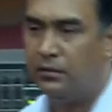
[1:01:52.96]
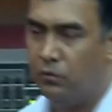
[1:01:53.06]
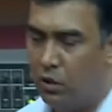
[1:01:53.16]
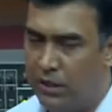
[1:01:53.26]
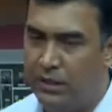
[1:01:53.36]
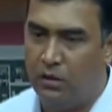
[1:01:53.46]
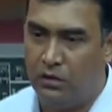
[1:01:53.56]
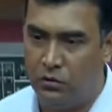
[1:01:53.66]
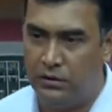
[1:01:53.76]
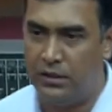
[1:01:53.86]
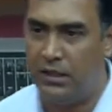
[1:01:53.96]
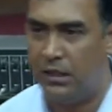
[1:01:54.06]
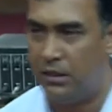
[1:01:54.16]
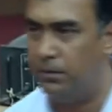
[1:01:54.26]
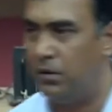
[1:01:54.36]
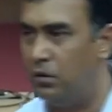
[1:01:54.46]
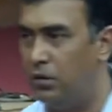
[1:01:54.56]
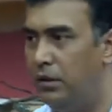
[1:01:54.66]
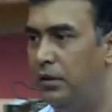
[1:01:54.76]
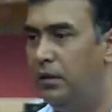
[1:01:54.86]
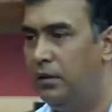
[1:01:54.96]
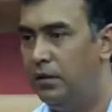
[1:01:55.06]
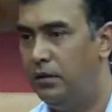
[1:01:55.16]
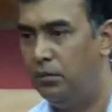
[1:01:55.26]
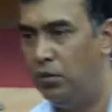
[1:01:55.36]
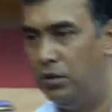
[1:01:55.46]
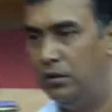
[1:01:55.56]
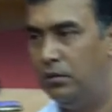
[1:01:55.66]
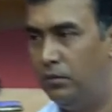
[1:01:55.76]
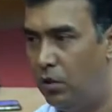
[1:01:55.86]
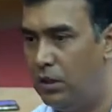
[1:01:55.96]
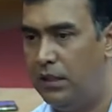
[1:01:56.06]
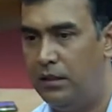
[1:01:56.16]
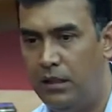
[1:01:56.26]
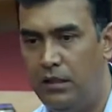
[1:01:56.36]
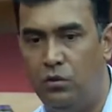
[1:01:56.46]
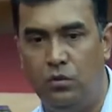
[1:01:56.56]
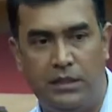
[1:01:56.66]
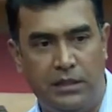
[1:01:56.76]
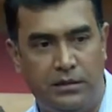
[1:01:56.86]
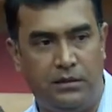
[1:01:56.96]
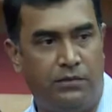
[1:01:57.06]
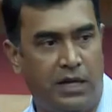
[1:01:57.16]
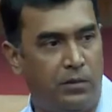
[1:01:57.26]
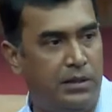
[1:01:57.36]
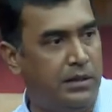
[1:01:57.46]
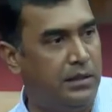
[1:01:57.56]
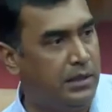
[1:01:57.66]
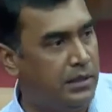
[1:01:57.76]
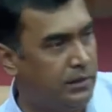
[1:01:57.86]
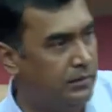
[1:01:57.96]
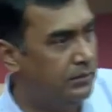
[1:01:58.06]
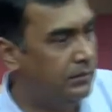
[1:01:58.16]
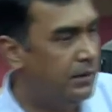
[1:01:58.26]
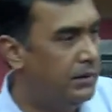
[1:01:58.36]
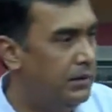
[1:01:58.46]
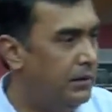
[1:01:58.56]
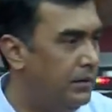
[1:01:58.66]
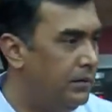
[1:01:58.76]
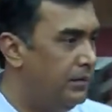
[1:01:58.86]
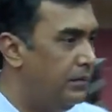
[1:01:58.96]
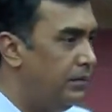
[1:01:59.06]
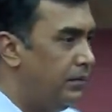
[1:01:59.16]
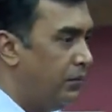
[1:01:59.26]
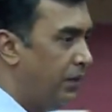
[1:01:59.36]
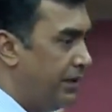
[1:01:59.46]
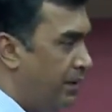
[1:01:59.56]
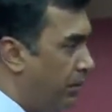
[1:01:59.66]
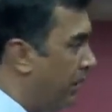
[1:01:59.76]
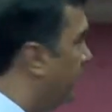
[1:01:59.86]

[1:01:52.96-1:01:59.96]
Poly tail also is an adapter only. You put poly tail to each fragmented DNA, very simple.